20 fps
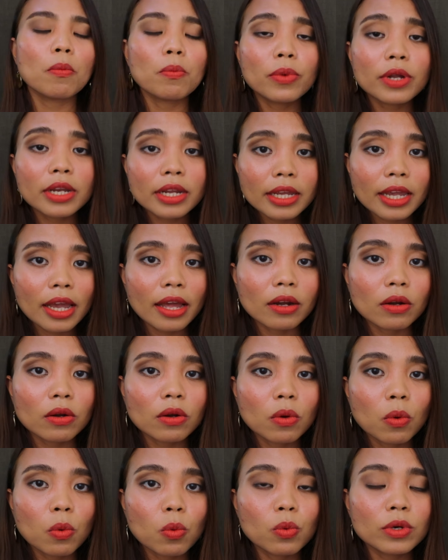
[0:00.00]
But
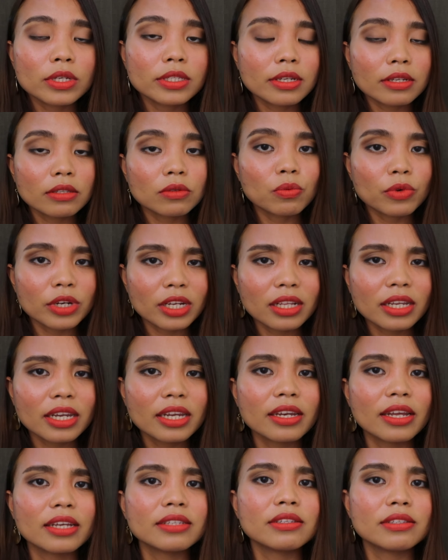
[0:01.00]
again, was it
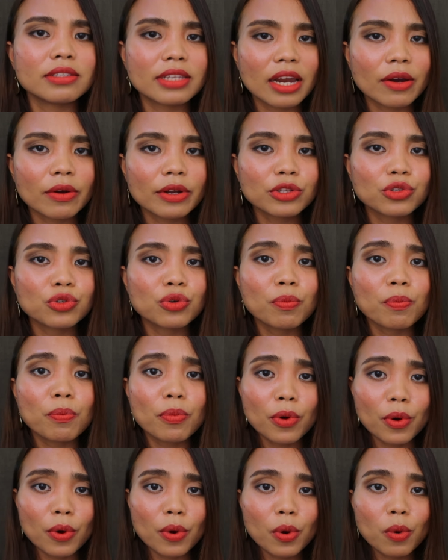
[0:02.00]
really necessary to
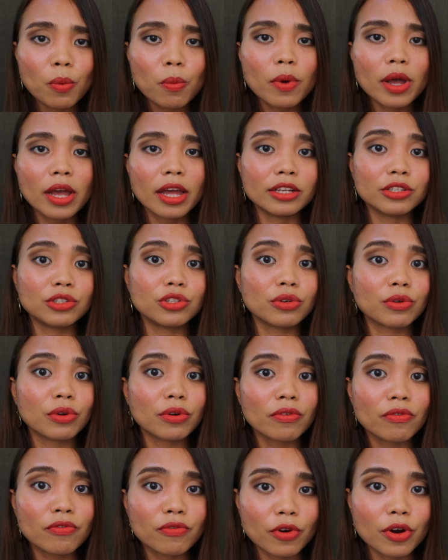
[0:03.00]
probe and to
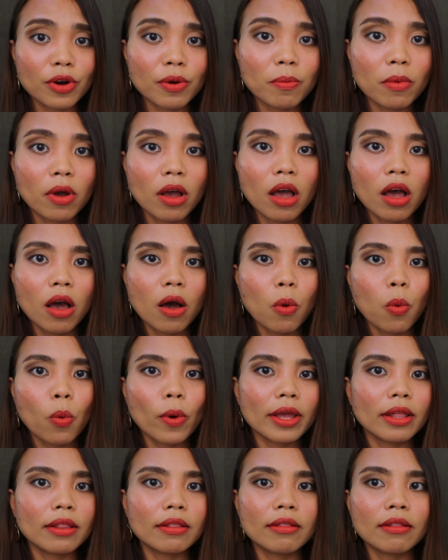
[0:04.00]
confirm
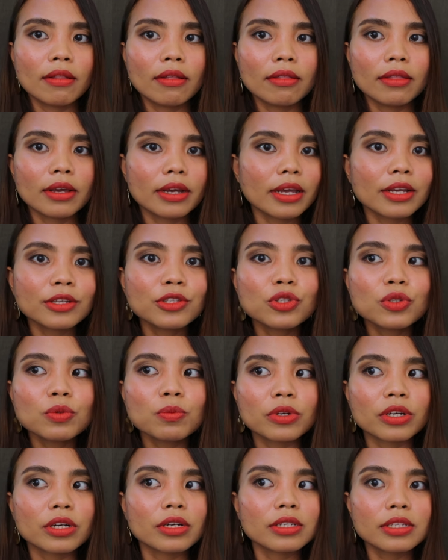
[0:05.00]
when the
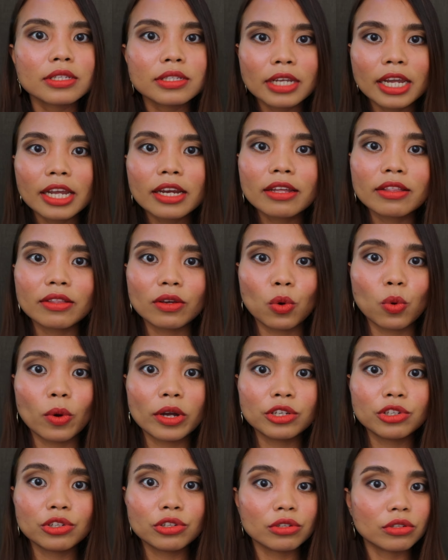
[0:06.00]
customer stated the
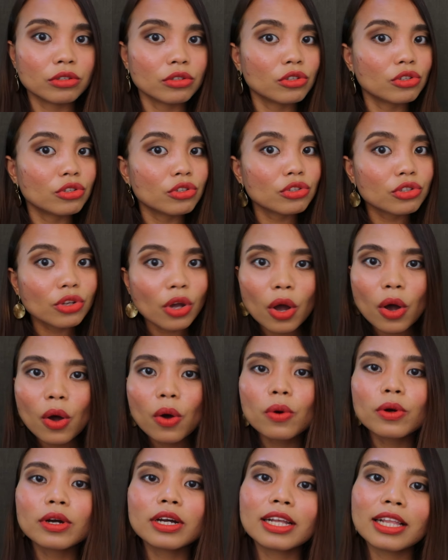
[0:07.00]
question
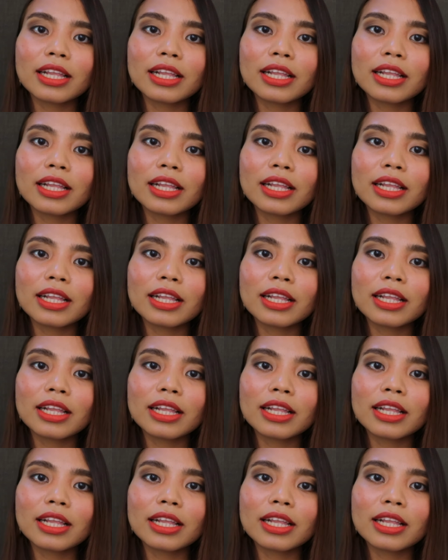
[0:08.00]
so